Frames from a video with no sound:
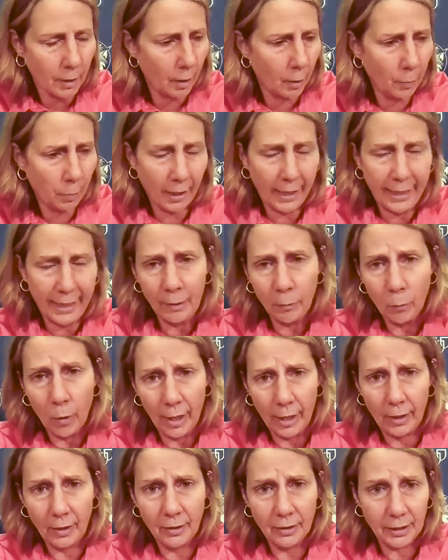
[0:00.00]
you know,
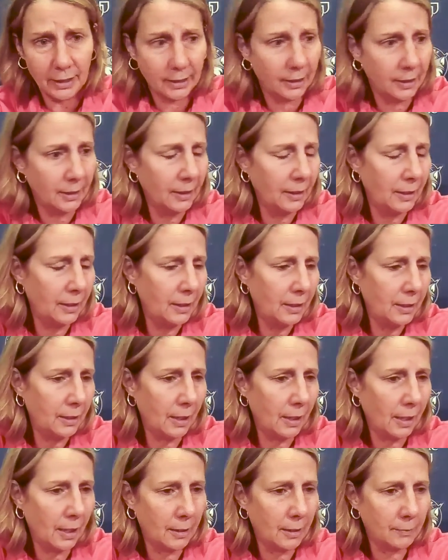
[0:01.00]
playing well,
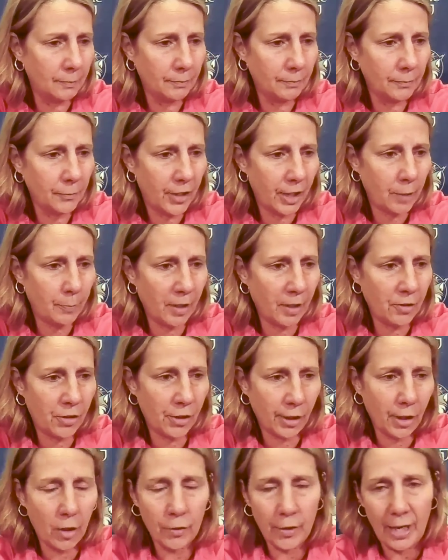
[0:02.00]
and 6
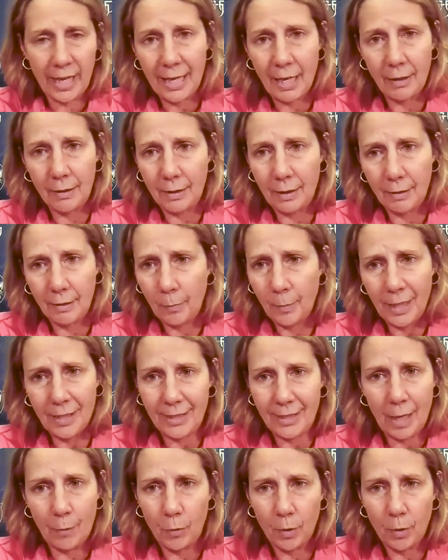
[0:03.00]
minutes to go,
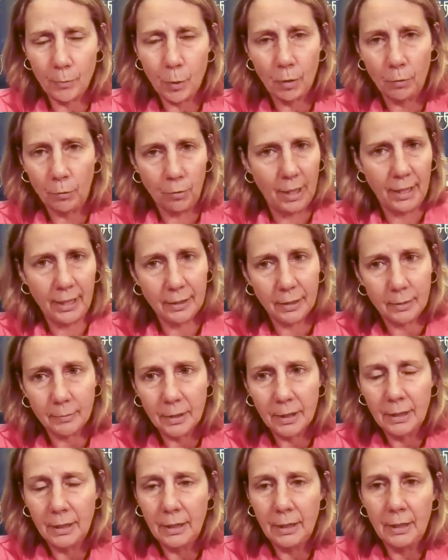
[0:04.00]
everybody's got one more run in
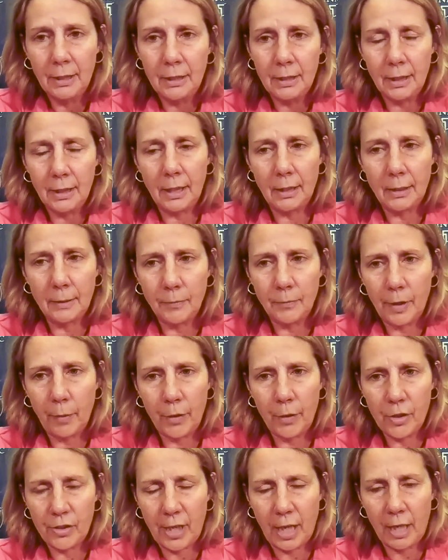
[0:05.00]
them.
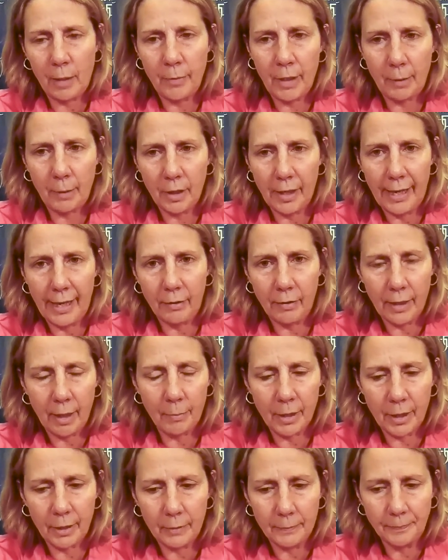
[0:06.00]
And we just got to be able to handle
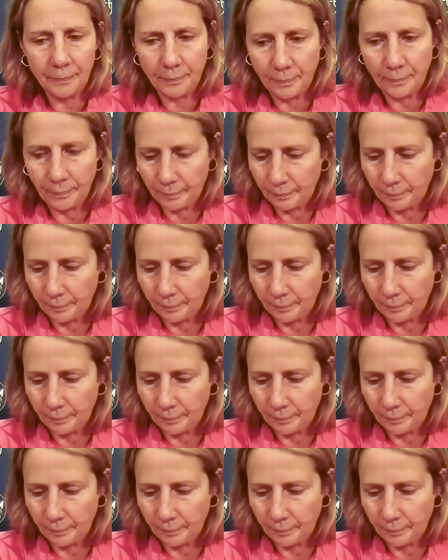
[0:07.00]
that better.